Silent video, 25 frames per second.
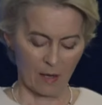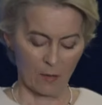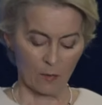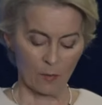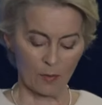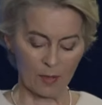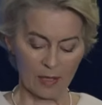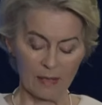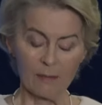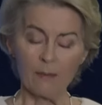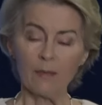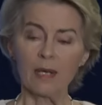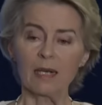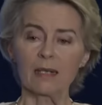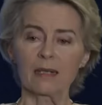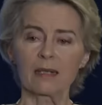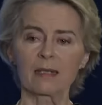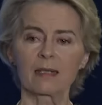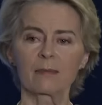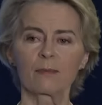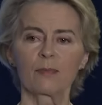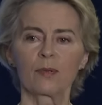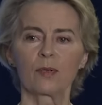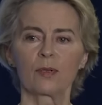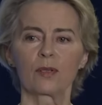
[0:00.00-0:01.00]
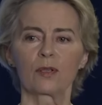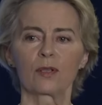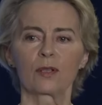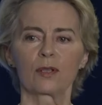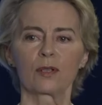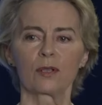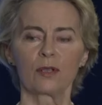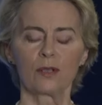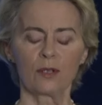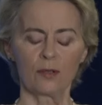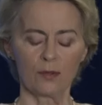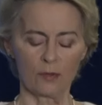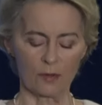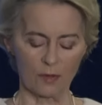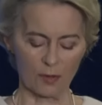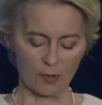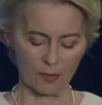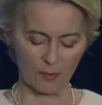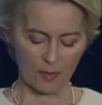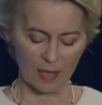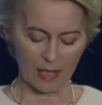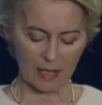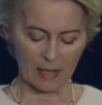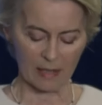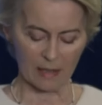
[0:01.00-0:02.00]
We must put
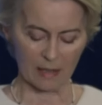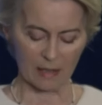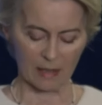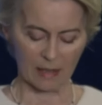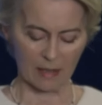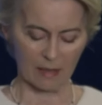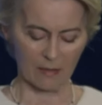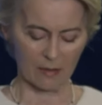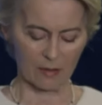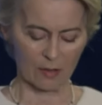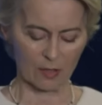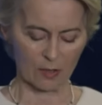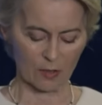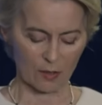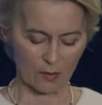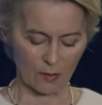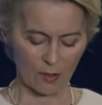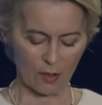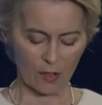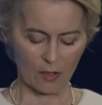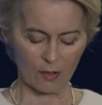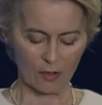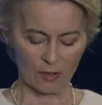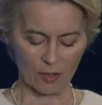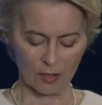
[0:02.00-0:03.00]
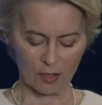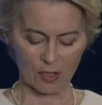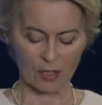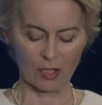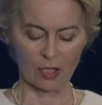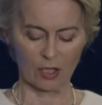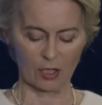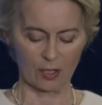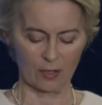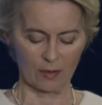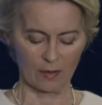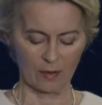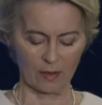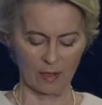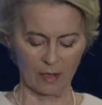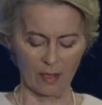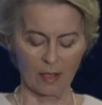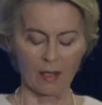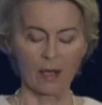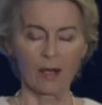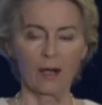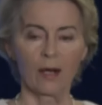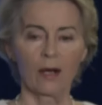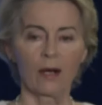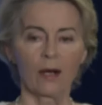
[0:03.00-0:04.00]
Ukraine in the strong condition
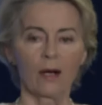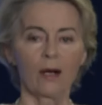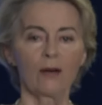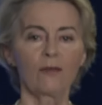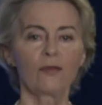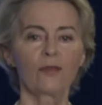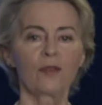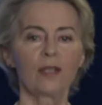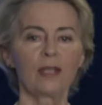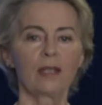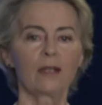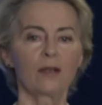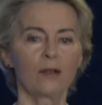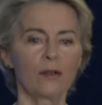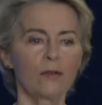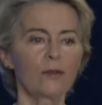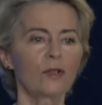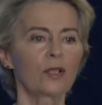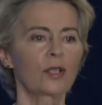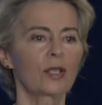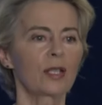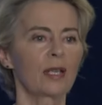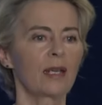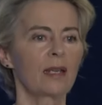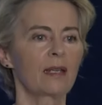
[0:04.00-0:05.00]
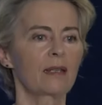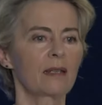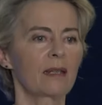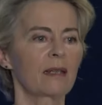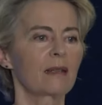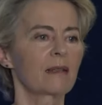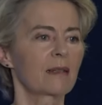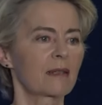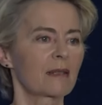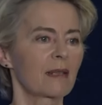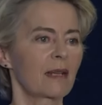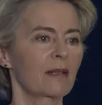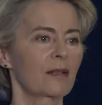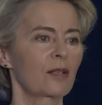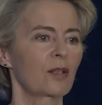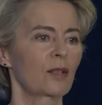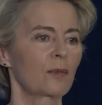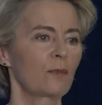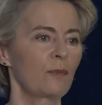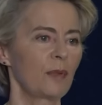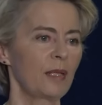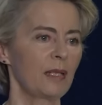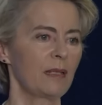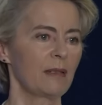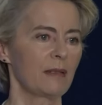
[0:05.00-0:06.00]
of negotiating such
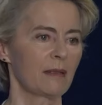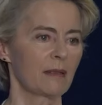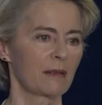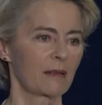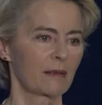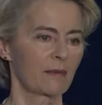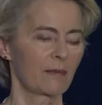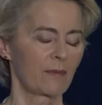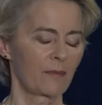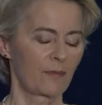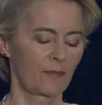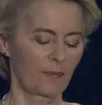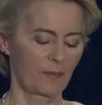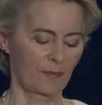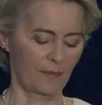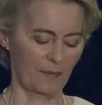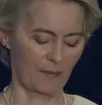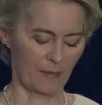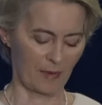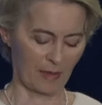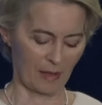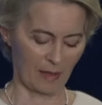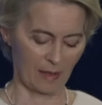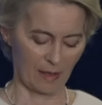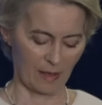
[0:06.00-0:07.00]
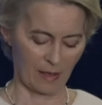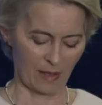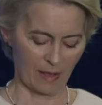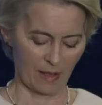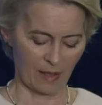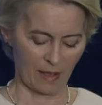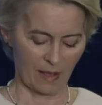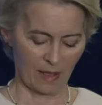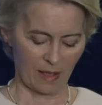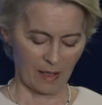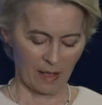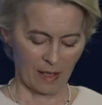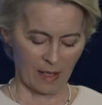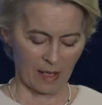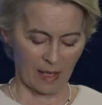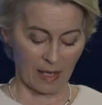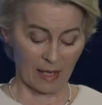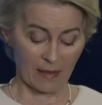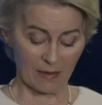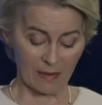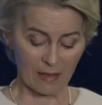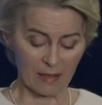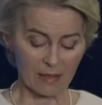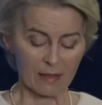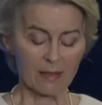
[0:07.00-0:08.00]
peace.
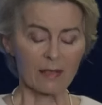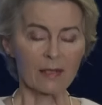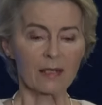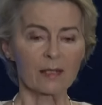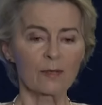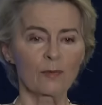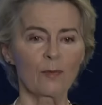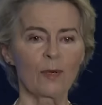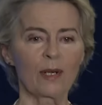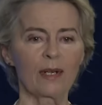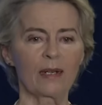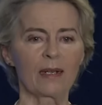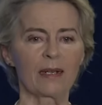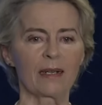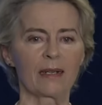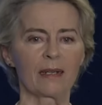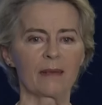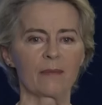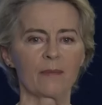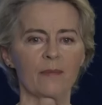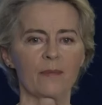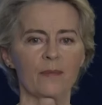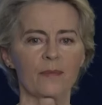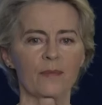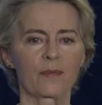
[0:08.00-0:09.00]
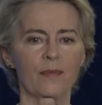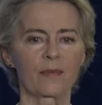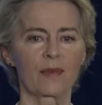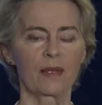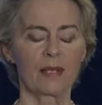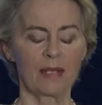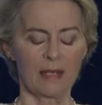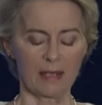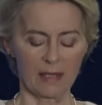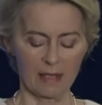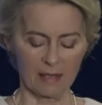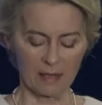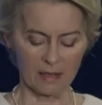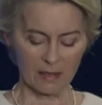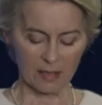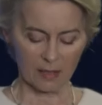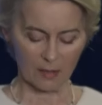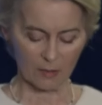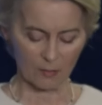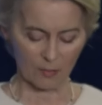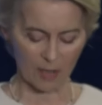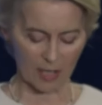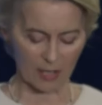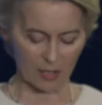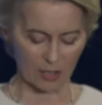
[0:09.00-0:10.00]
And this is why the
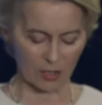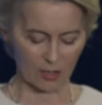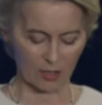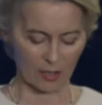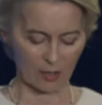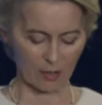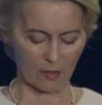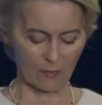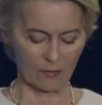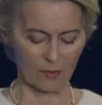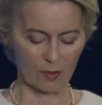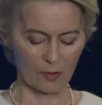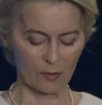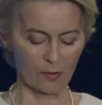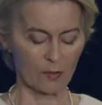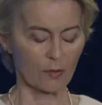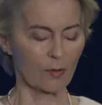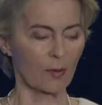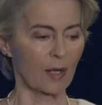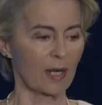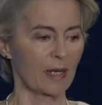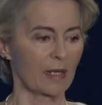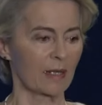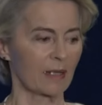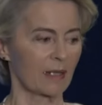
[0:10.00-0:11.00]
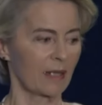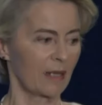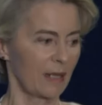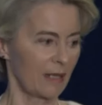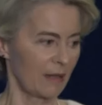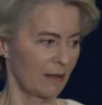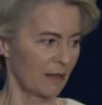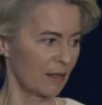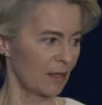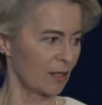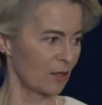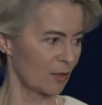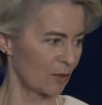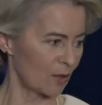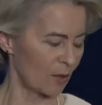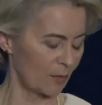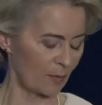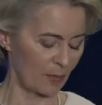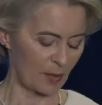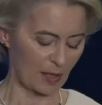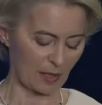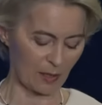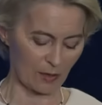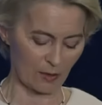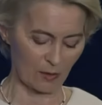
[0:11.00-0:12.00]
integration of Ukraine in the
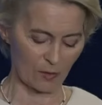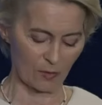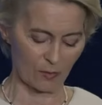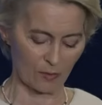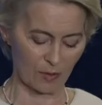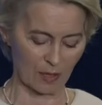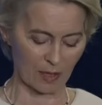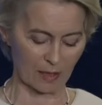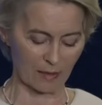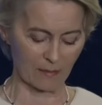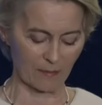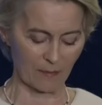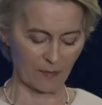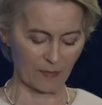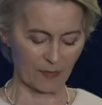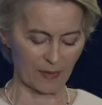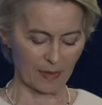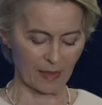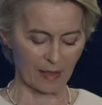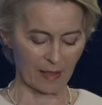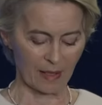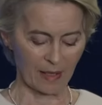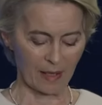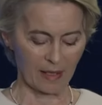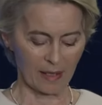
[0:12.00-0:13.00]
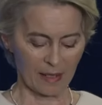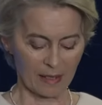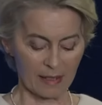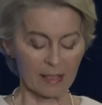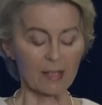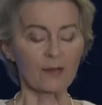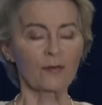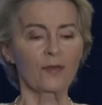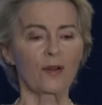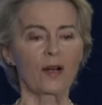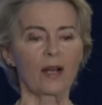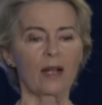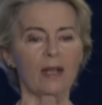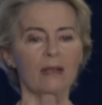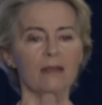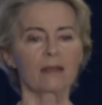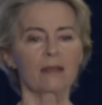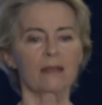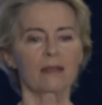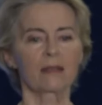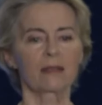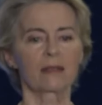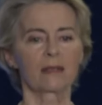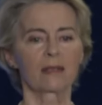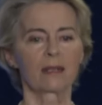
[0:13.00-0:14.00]
European Union is for
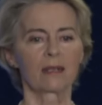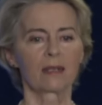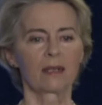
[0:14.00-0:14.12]
us